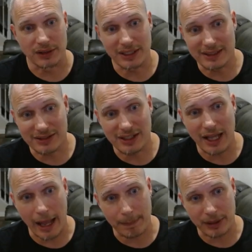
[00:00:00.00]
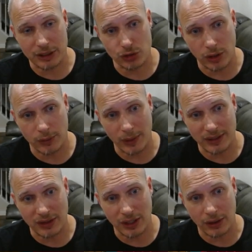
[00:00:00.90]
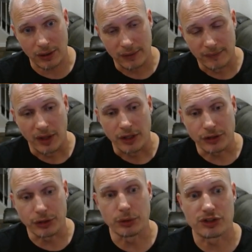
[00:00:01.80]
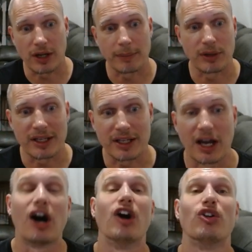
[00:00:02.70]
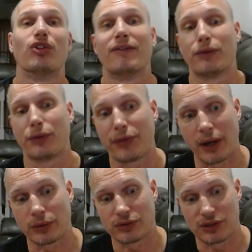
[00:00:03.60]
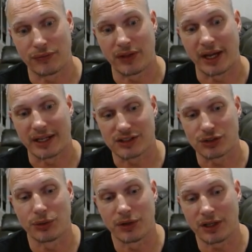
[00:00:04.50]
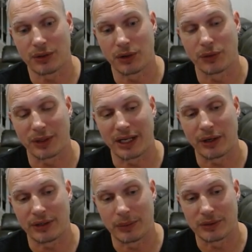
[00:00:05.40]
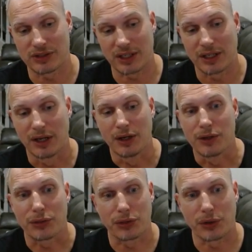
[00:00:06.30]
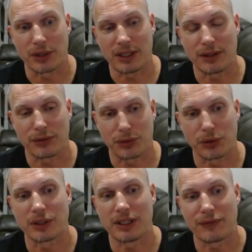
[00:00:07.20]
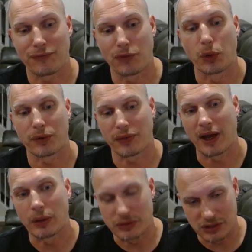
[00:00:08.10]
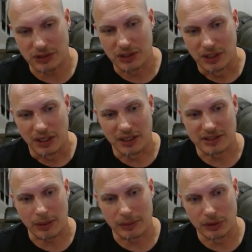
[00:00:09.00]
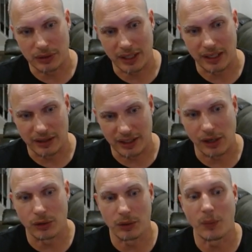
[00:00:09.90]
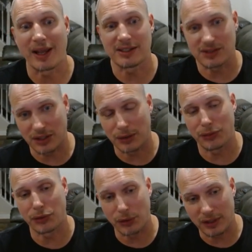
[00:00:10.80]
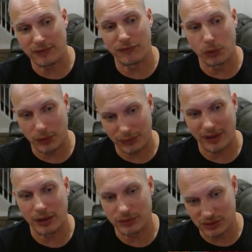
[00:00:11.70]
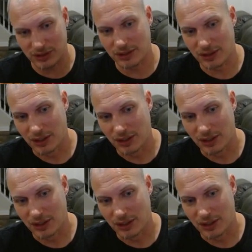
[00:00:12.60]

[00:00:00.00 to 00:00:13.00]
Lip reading: least the epic draw right there used up like 11,000 of that. So in all reality, it was like 34,000 is how I look at it. Like, I only wasted 34,000